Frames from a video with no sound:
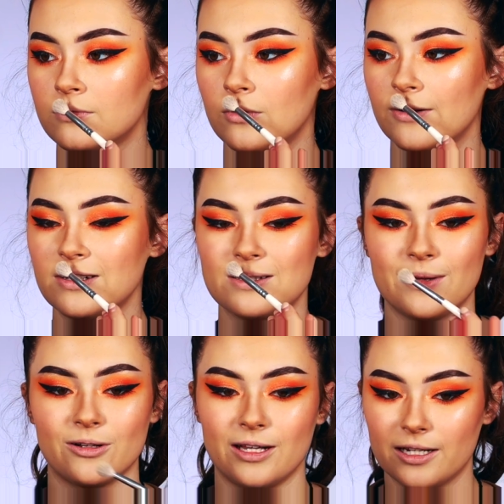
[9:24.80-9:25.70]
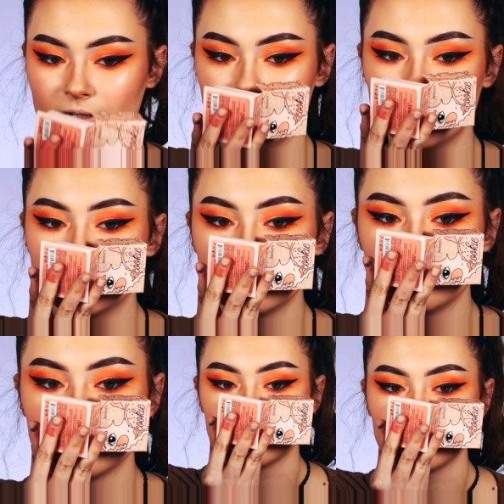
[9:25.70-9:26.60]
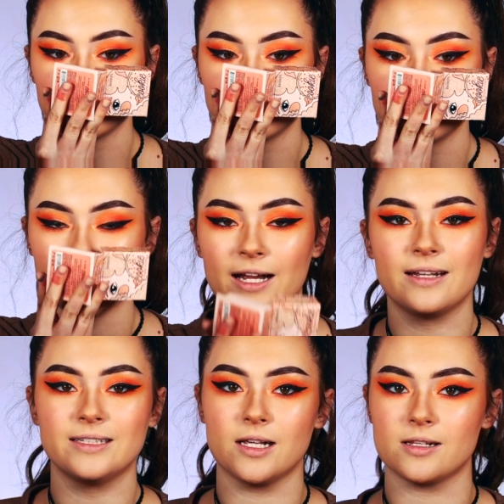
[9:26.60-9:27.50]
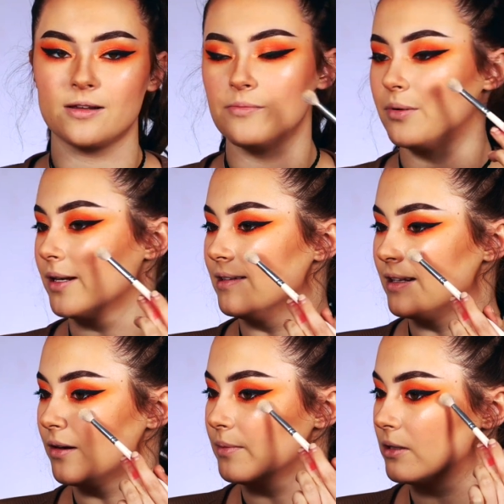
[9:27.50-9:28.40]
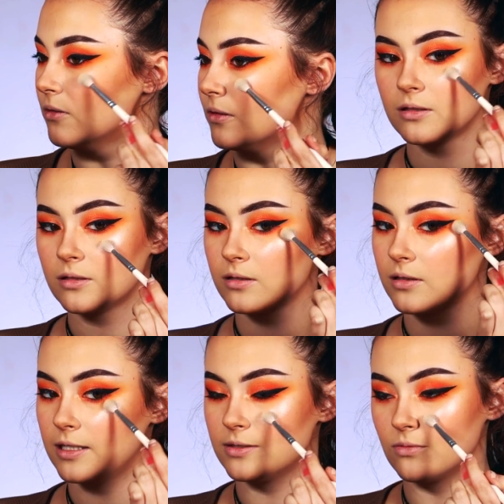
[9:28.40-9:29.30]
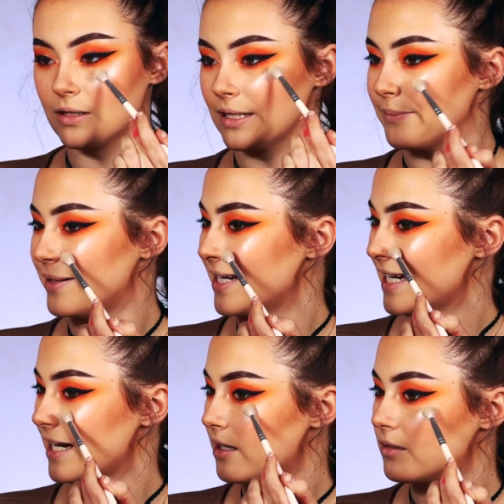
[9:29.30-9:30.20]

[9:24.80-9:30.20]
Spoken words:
What if it smelled like cookies? It doesn't, but that'd be cool. That's really pretty.